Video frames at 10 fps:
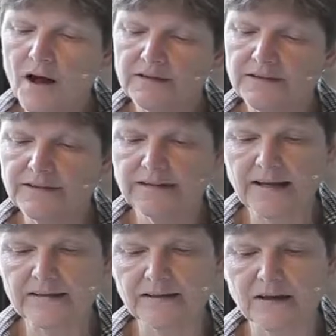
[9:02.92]

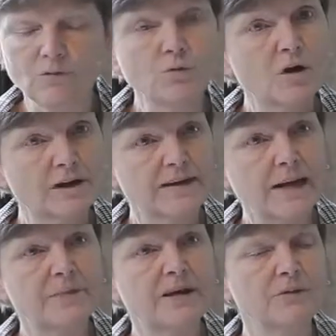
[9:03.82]
understanding what is
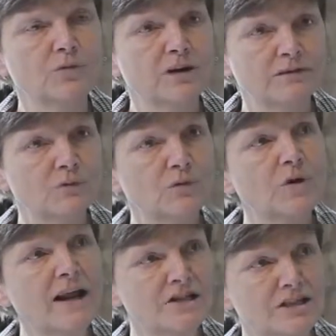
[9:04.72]
happening,
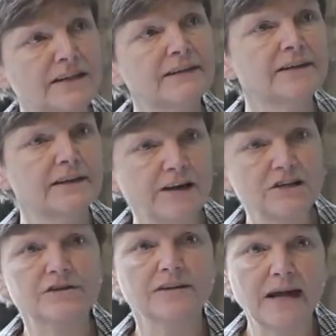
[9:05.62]
what actually is the
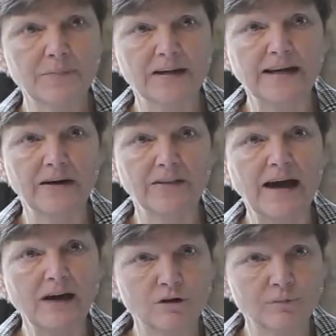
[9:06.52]
innovation that's happening out there,
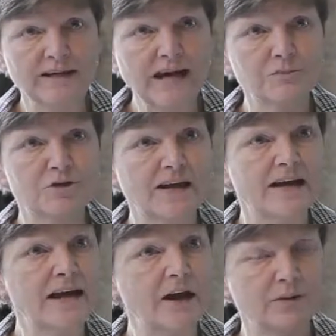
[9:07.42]
how can we capture
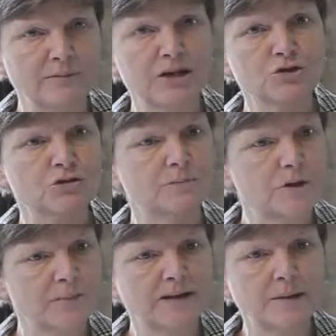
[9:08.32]
that, and how can we make sure that
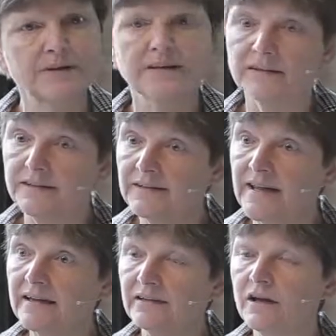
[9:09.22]
property companies
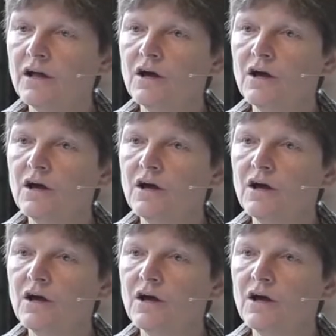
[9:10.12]
understand